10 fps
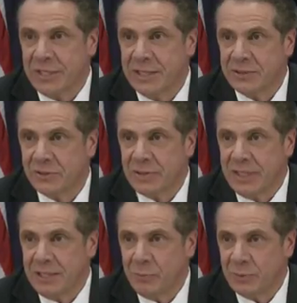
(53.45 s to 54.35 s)

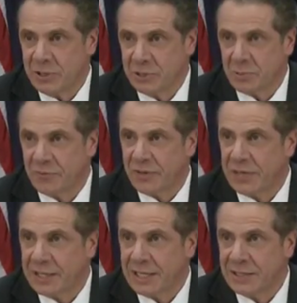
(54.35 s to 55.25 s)
ESD, which is
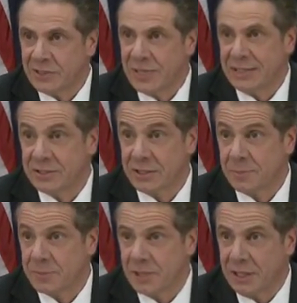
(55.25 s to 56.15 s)
providing a state
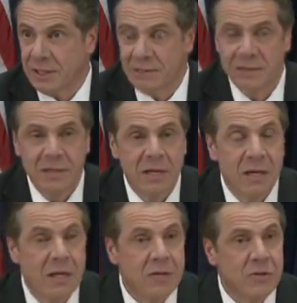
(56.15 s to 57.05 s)
subsidy
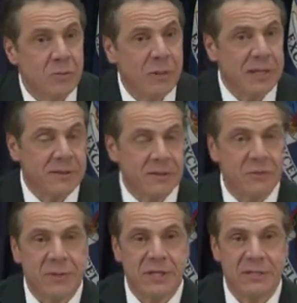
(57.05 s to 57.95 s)
to make the
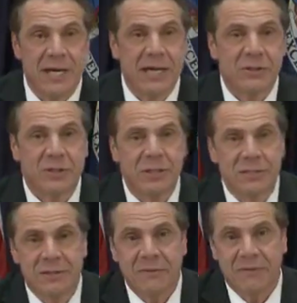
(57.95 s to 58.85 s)

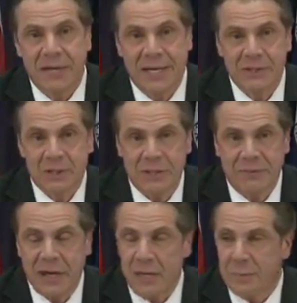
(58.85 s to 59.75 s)
transaction financially
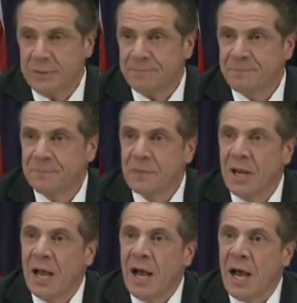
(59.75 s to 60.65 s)
viable.
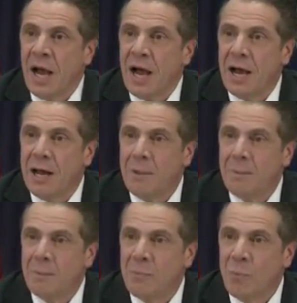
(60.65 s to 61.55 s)

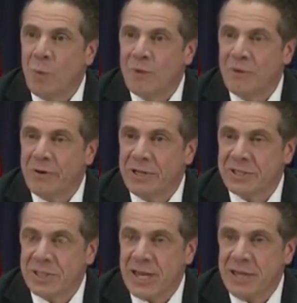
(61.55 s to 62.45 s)
Um, we're very
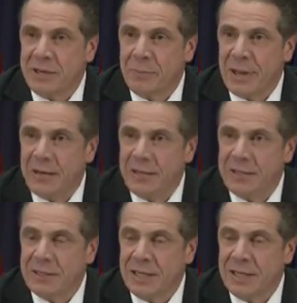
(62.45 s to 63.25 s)
excited about it.